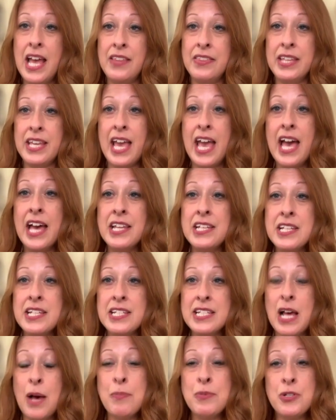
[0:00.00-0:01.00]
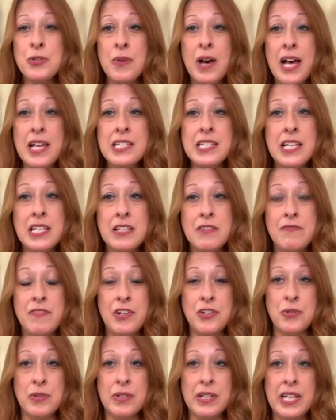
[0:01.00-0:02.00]
and the end is up to us
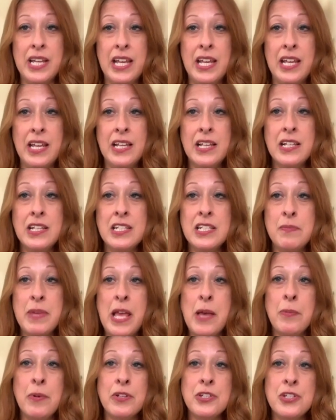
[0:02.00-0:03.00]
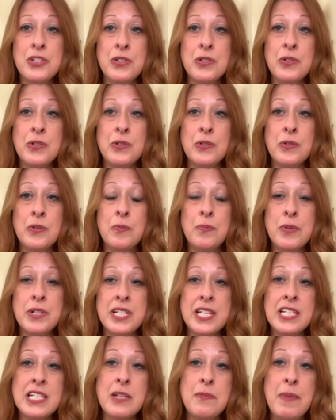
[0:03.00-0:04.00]
individually to be able to
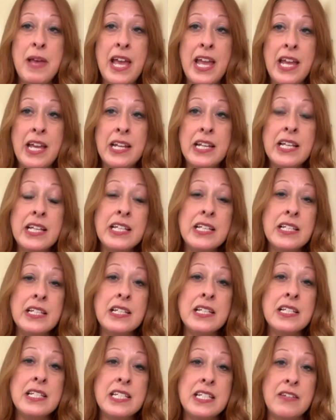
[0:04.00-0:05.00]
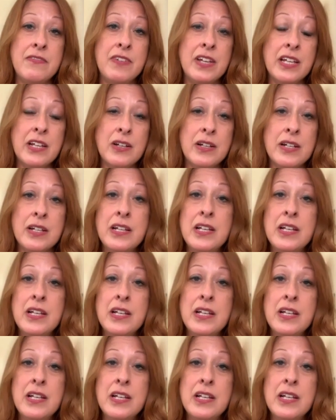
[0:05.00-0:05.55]
participate in civic